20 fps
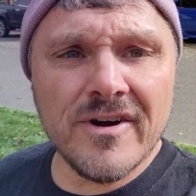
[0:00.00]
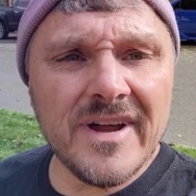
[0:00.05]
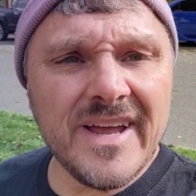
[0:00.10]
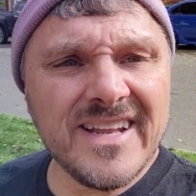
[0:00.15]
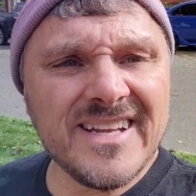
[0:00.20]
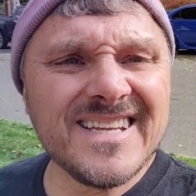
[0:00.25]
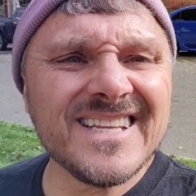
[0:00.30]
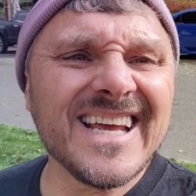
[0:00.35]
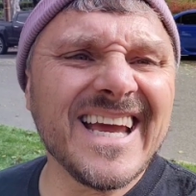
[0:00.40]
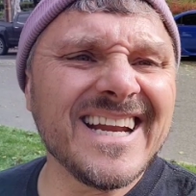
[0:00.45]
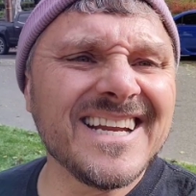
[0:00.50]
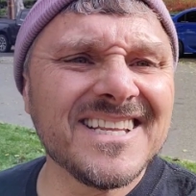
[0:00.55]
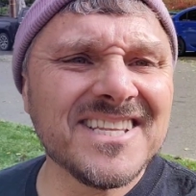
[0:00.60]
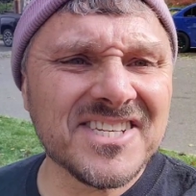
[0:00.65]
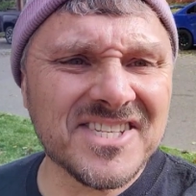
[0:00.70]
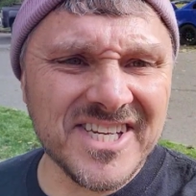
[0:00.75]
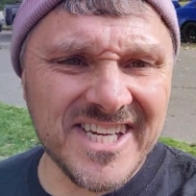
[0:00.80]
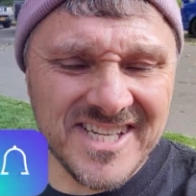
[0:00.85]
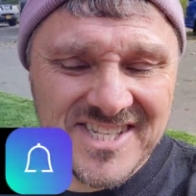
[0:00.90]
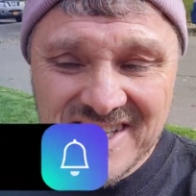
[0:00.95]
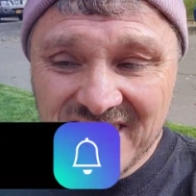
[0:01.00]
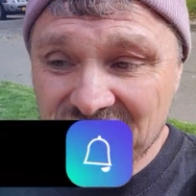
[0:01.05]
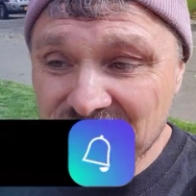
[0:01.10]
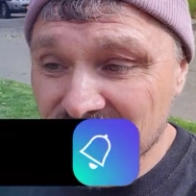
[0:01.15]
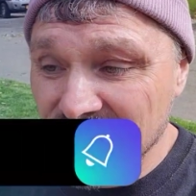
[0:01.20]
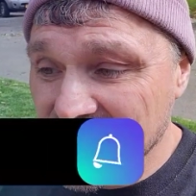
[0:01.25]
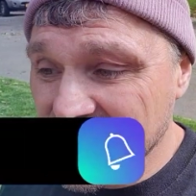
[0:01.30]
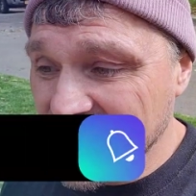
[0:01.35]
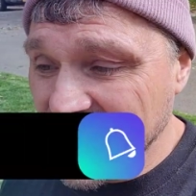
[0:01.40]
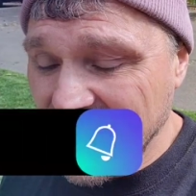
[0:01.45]
and end of the season I
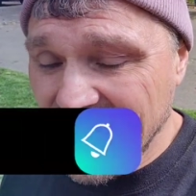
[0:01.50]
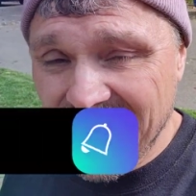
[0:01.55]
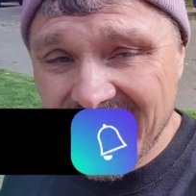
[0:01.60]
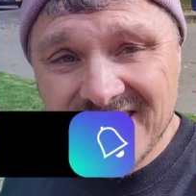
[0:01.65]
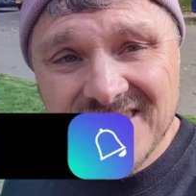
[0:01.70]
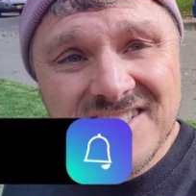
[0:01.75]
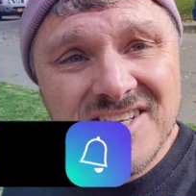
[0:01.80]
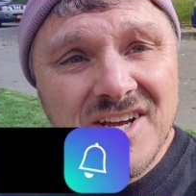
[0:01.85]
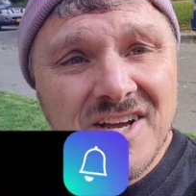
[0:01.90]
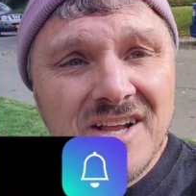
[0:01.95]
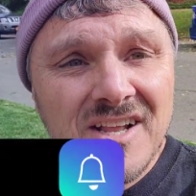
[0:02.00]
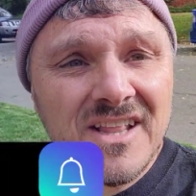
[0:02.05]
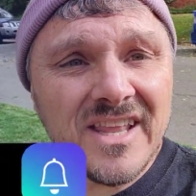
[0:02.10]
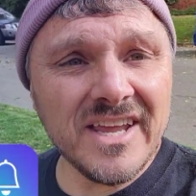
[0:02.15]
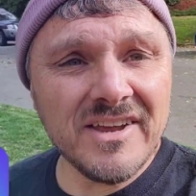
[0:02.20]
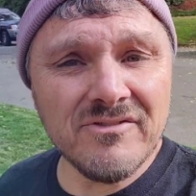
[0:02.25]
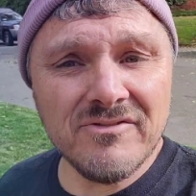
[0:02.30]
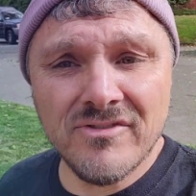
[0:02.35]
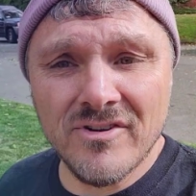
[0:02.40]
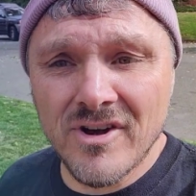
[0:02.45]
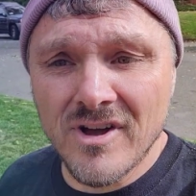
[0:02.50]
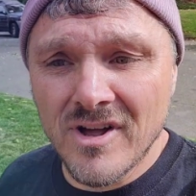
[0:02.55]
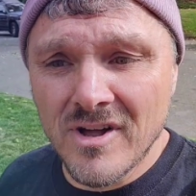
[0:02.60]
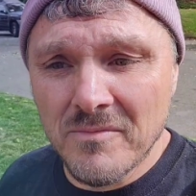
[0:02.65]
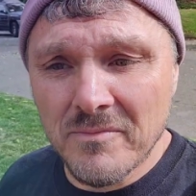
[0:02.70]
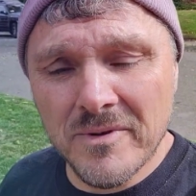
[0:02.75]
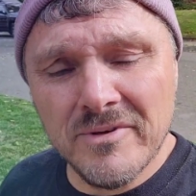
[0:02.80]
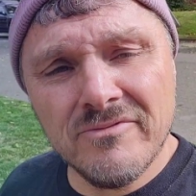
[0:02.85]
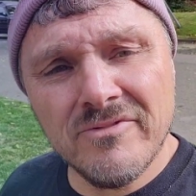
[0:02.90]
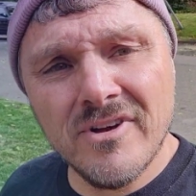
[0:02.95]
should say. It's uh, late fall,
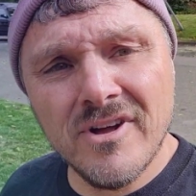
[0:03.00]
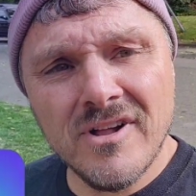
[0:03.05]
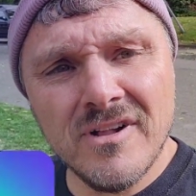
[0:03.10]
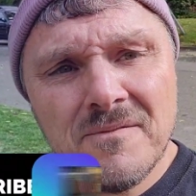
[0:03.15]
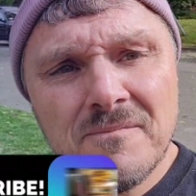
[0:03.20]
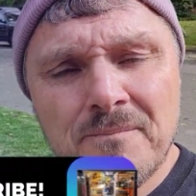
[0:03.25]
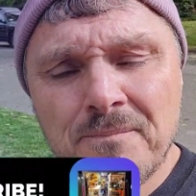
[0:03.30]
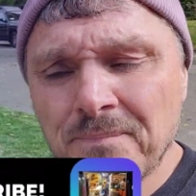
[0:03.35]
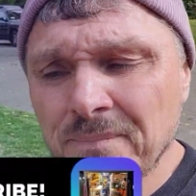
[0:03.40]
mid-fall,